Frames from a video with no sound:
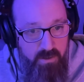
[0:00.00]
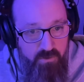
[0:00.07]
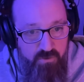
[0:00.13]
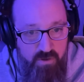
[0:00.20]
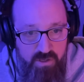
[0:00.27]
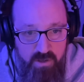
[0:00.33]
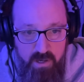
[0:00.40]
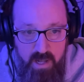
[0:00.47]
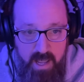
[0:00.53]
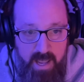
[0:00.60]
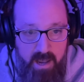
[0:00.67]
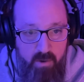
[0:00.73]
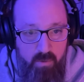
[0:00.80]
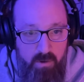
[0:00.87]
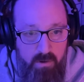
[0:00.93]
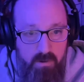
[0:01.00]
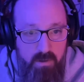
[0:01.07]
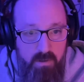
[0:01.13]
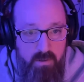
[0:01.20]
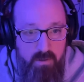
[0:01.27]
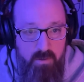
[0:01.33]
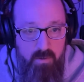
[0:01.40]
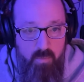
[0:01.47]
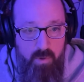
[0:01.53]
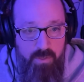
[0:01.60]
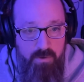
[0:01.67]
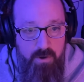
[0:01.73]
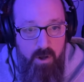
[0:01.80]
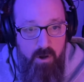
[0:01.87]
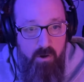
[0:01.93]
just an hour
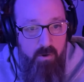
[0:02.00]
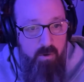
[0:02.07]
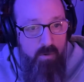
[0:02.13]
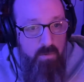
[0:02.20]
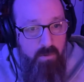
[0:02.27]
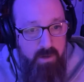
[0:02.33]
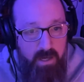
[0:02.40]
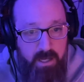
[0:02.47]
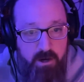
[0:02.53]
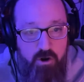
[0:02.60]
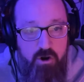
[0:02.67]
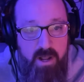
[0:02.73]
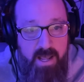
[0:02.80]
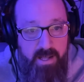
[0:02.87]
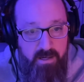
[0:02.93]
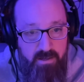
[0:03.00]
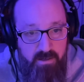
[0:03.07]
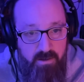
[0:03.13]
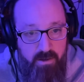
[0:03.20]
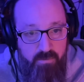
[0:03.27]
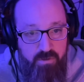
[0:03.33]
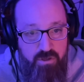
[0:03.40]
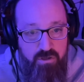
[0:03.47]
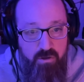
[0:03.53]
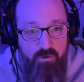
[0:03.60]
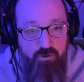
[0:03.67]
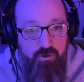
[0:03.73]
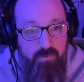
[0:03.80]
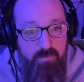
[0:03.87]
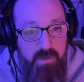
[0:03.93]
with no internet, no
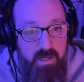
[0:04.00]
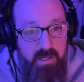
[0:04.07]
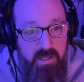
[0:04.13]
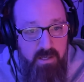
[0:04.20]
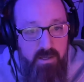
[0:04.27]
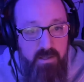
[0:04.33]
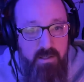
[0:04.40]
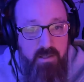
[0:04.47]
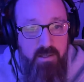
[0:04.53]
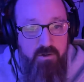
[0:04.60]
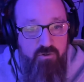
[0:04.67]
social media,